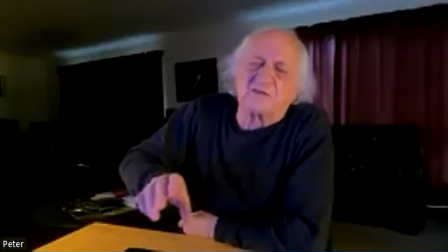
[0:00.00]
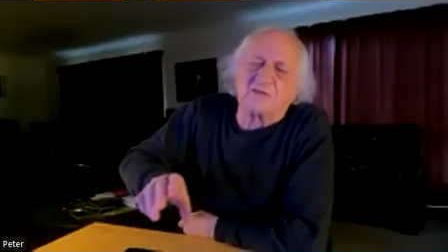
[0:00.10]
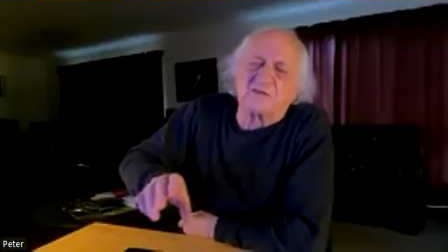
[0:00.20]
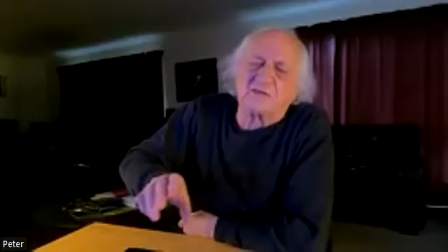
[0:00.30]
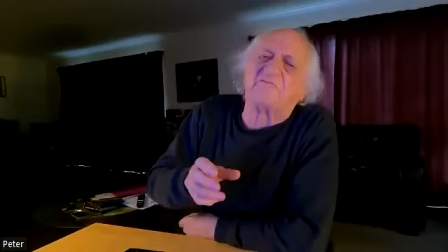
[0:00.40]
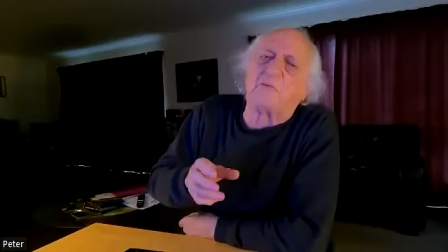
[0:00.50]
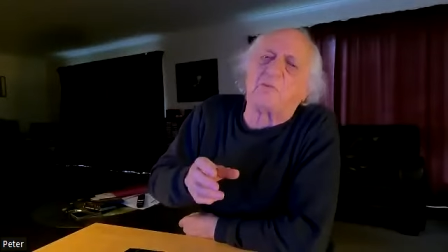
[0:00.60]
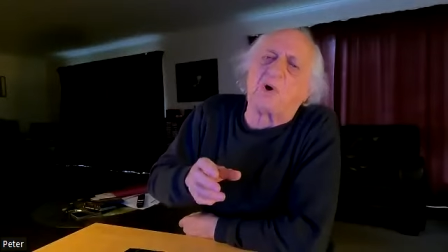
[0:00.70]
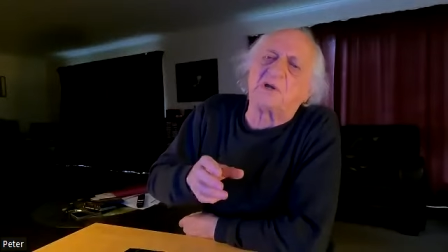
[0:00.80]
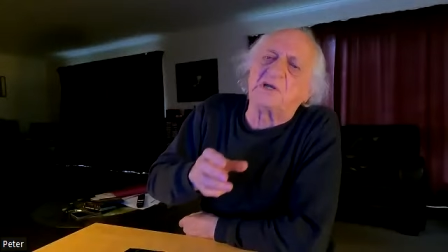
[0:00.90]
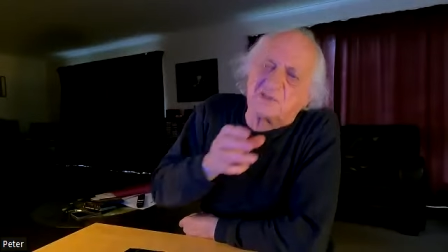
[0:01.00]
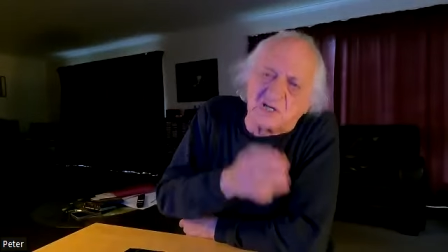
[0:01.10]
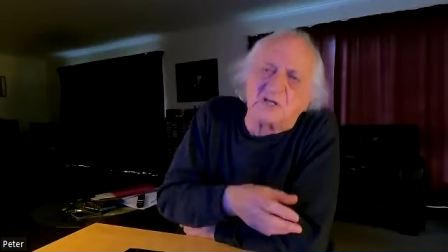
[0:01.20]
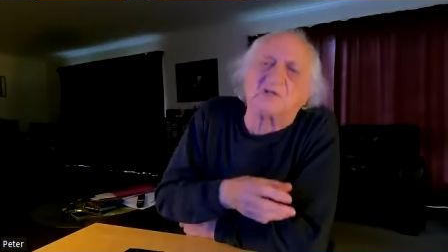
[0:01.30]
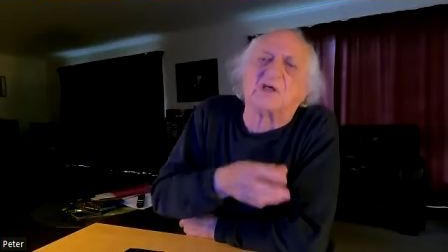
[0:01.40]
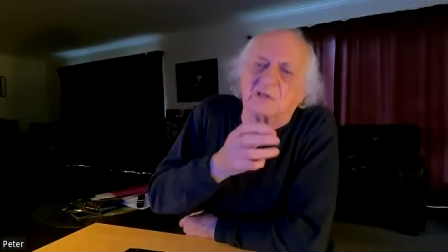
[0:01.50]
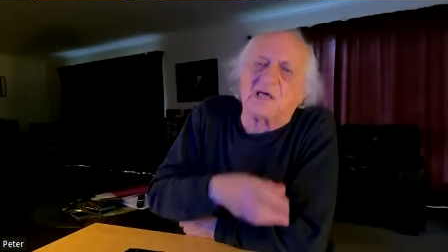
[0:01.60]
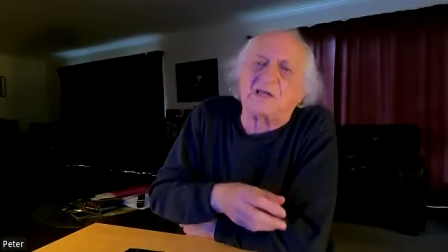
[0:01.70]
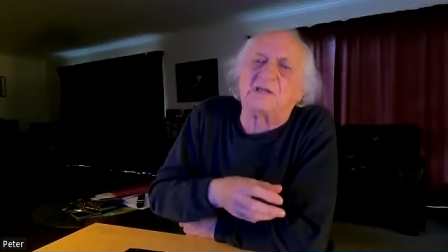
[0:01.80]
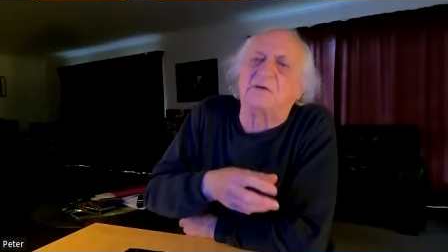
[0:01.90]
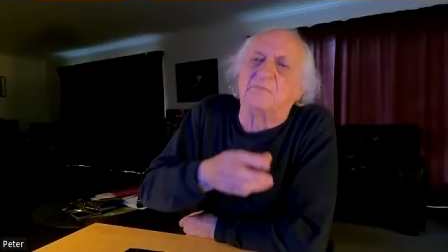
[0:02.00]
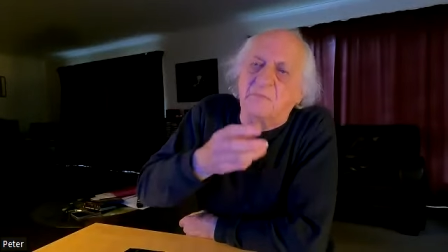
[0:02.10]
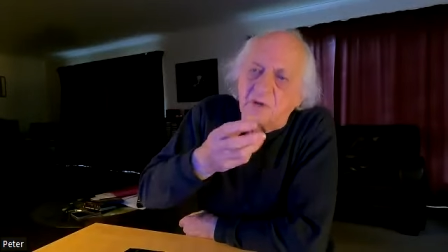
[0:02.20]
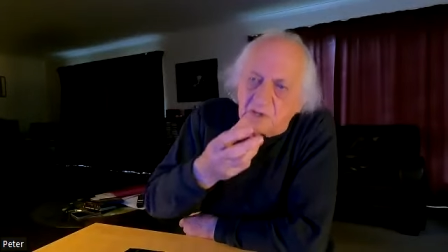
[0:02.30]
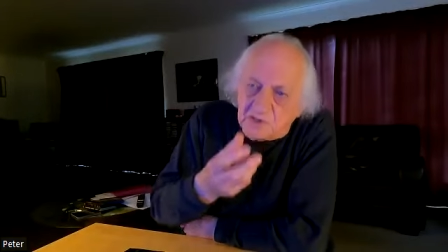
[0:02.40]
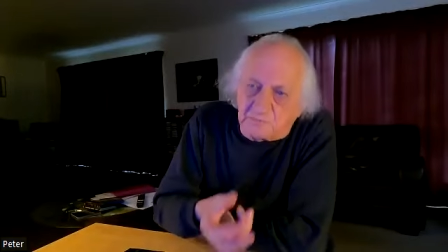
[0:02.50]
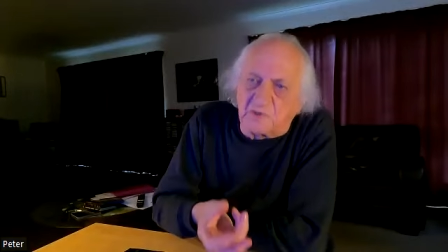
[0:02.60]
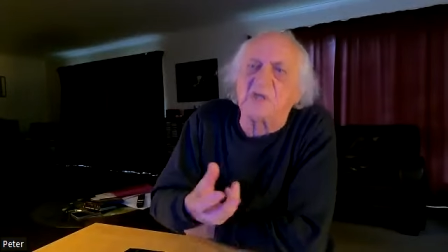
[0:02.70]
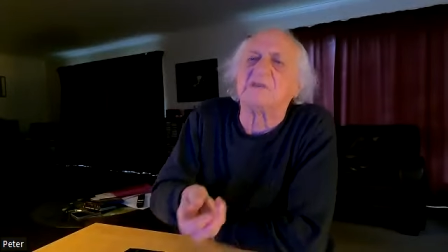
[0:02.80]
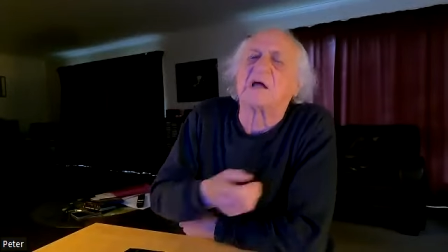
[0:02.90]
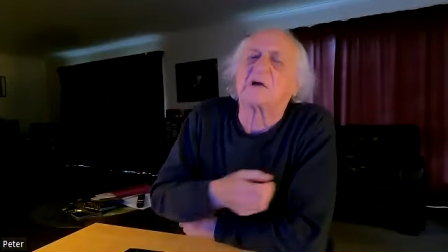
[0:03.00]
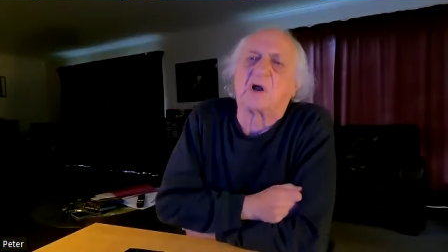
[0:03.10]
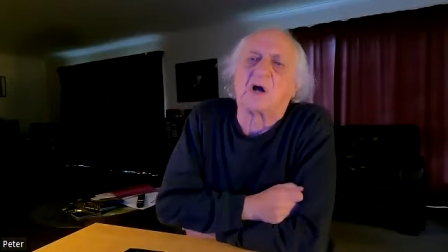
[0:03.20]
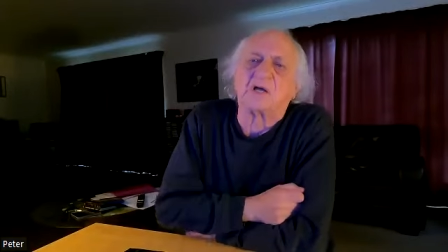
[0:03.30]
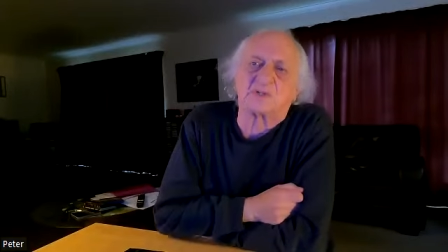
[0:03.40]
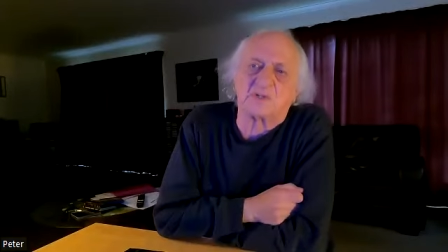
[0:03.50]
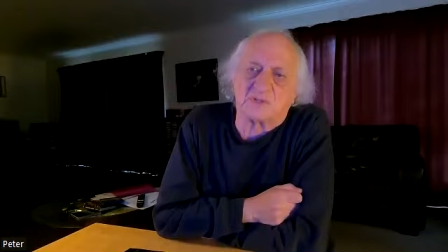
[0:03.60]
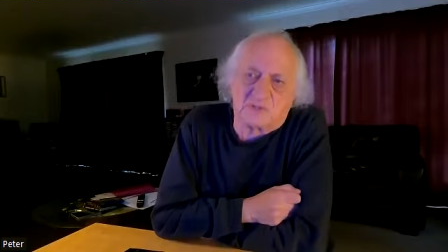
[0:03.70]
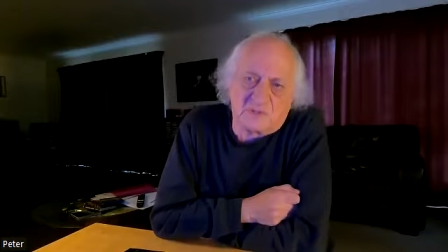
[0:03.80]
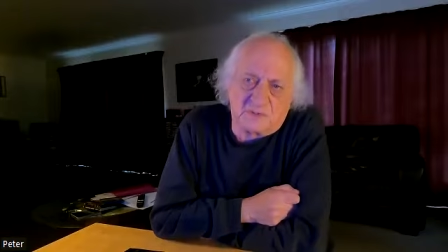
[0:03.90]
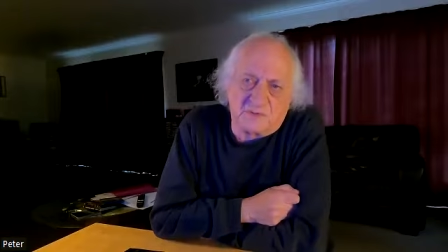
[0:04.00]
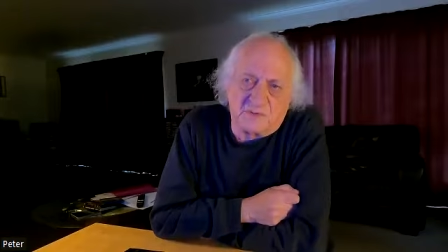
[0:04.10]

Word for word: but for what he did that led mm. him to be in that crisis. Yes.